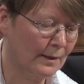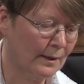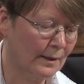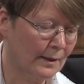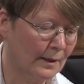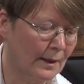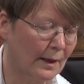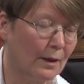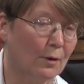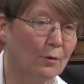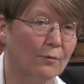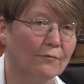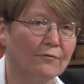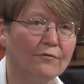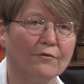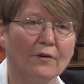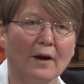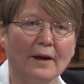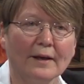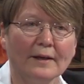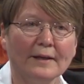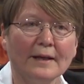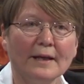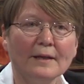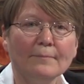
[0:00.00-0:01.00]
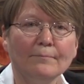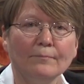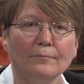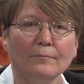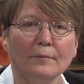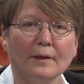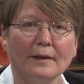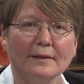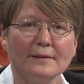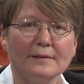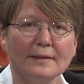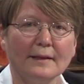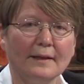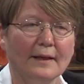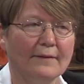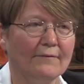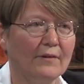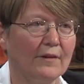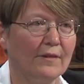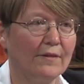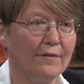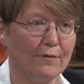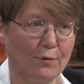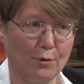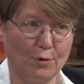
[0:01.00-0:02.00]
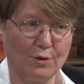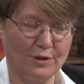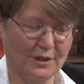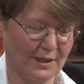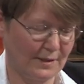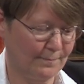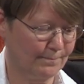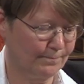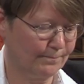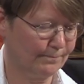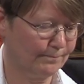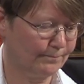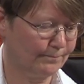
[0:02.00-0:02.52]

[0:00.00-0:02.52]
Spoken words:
on Friday at 11:30.